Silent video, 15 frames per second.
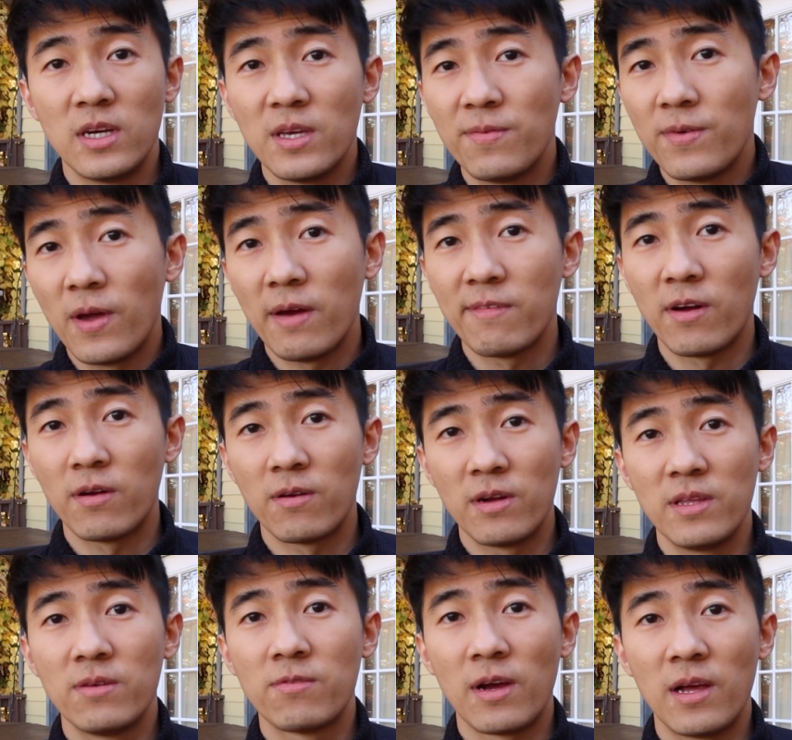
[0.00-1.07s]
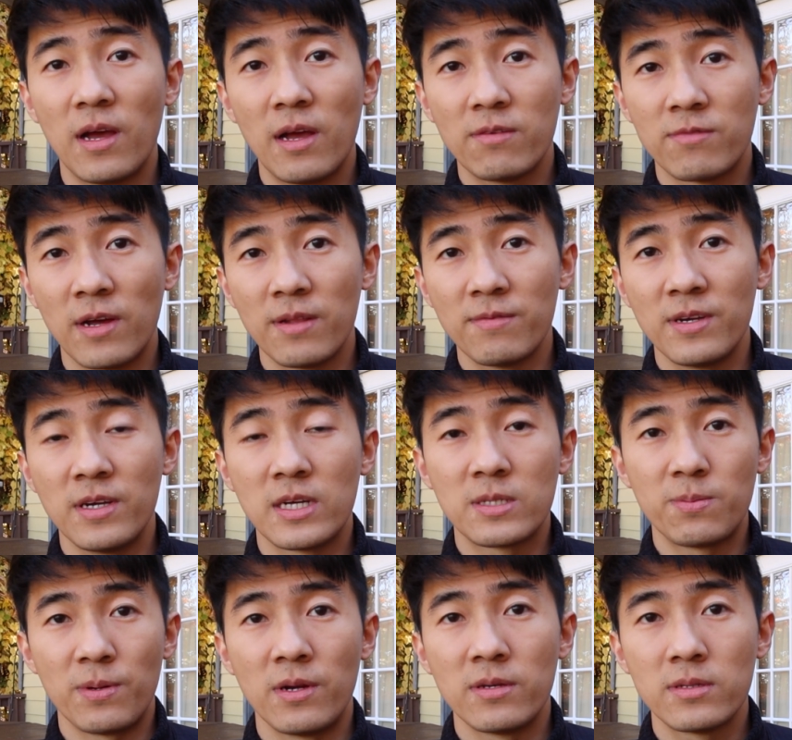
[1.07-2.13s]
If you have already re relevant
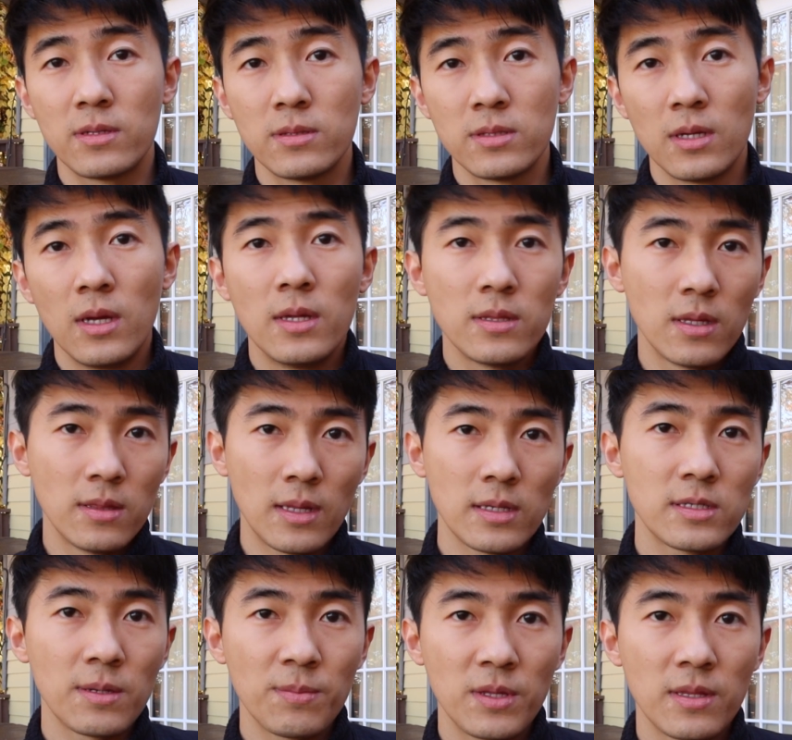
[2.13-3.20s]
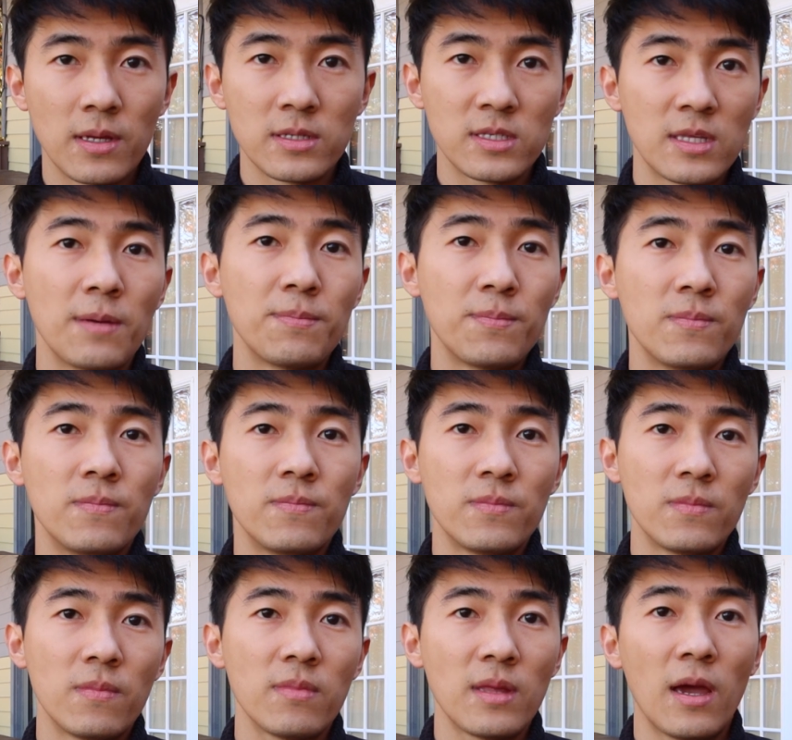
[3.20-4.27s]
experiences, then that's something that's that,
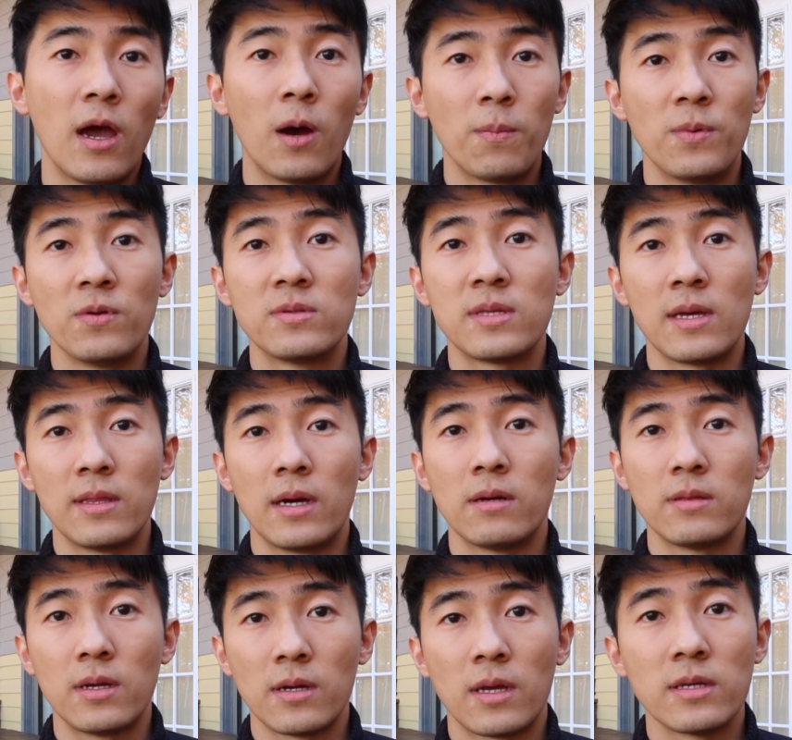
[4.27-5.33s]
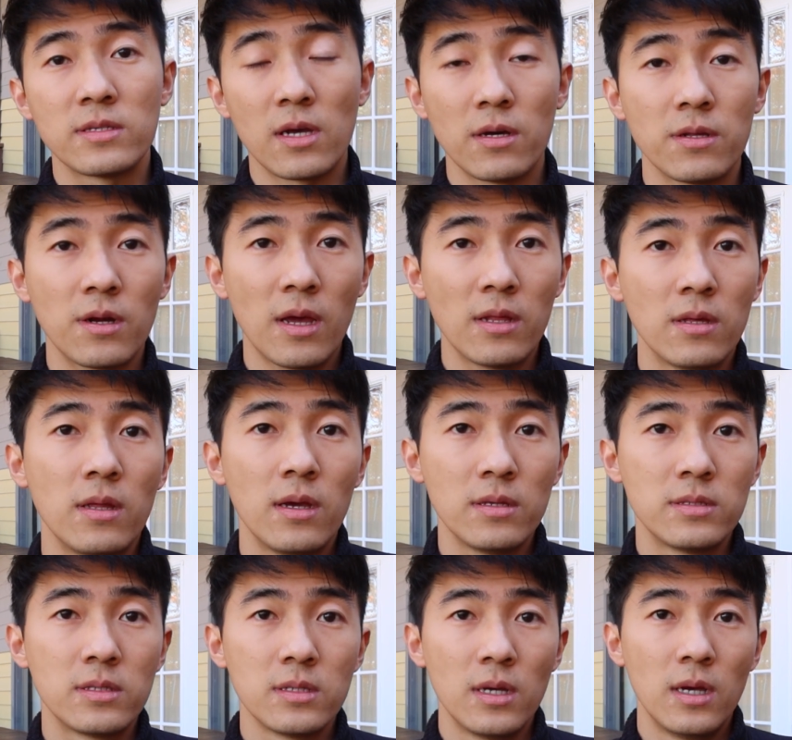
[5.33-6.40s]
that helps you stand out against other
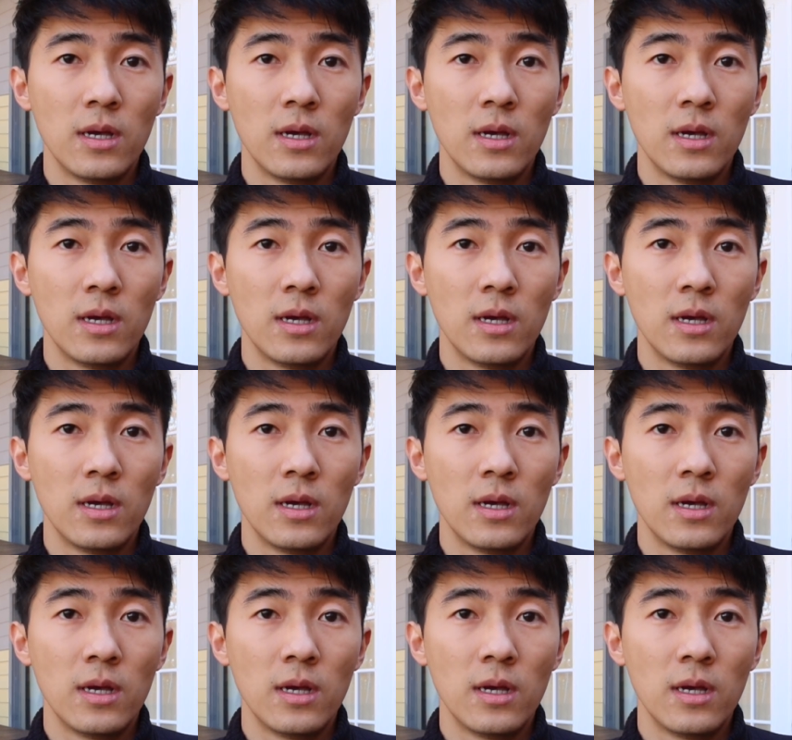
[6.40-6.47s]
candidates.